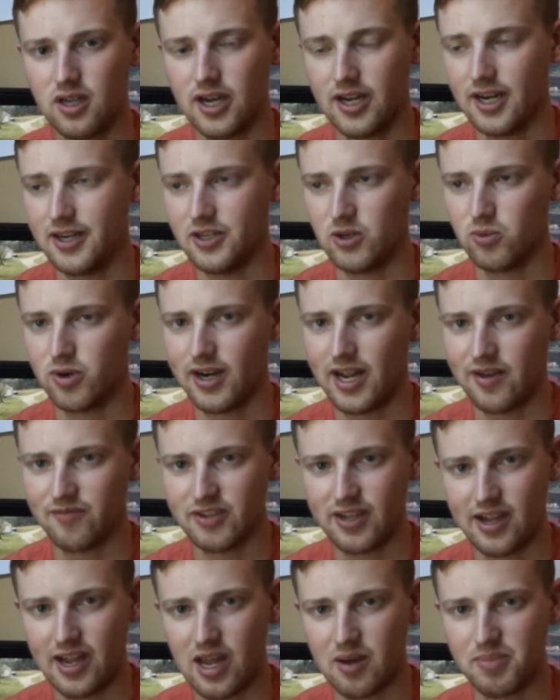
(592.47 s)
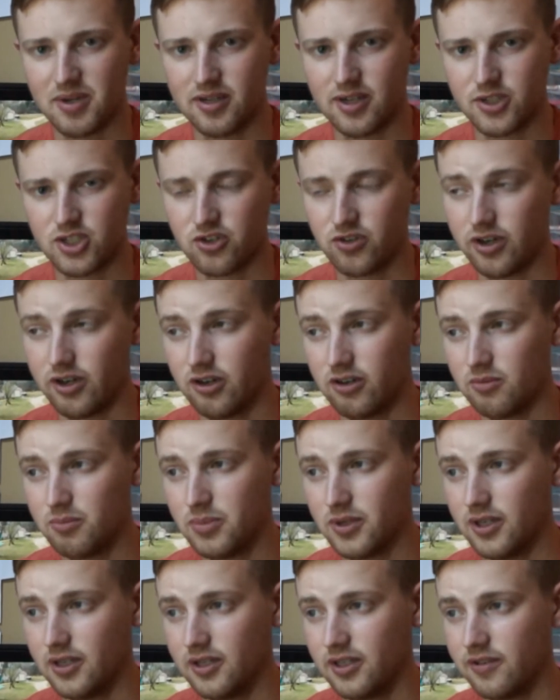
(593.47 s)
I didn't want to have that happen on trail,
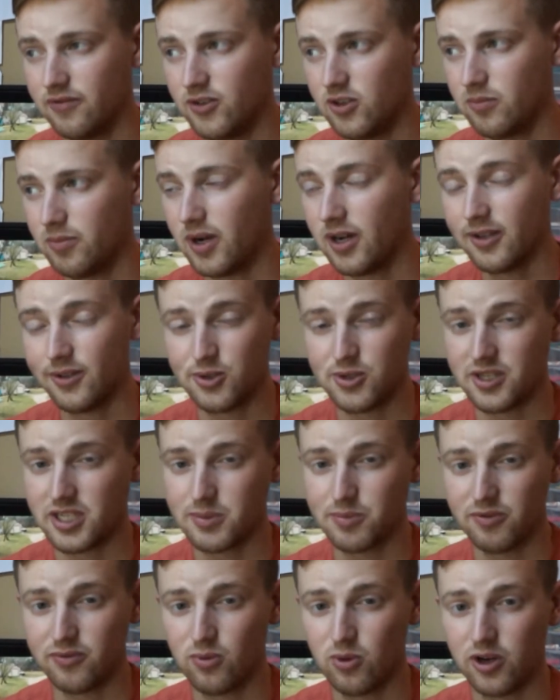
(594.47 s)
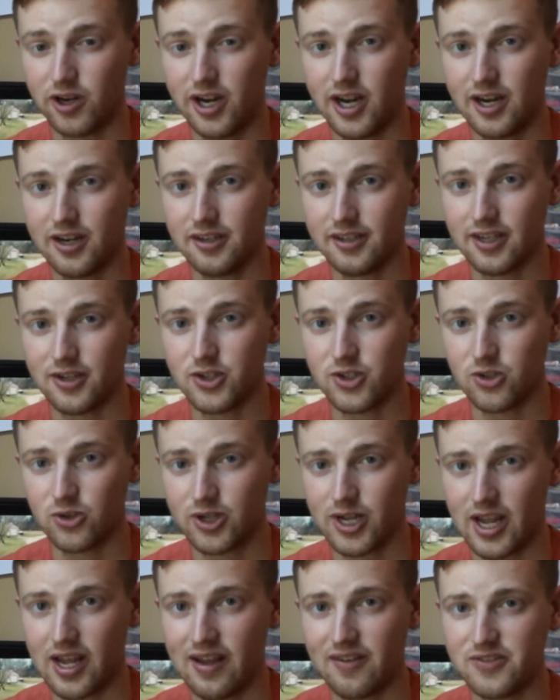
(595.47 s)
but if you buy those things beforehand, get your
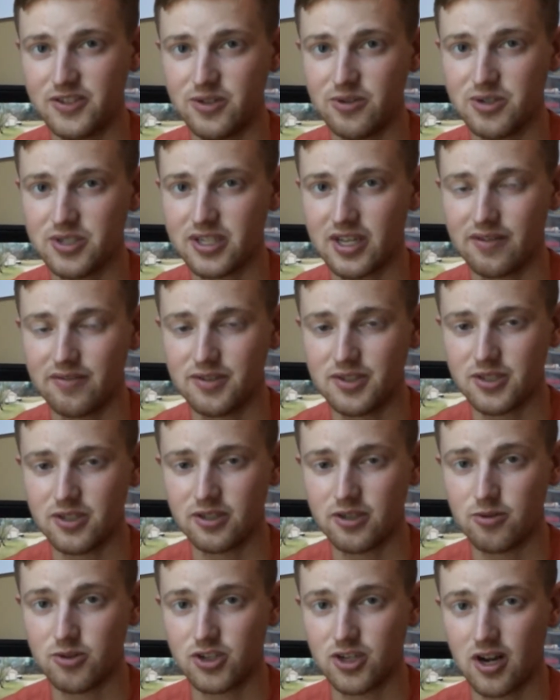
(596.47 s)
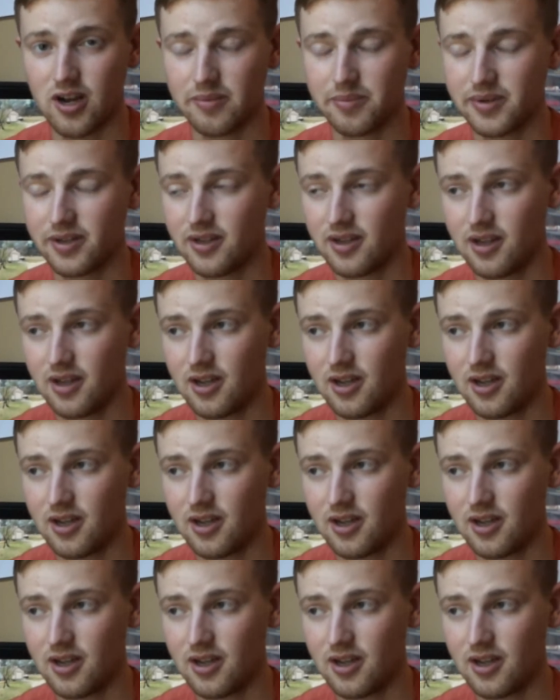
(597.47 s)
calves used to having zero drop,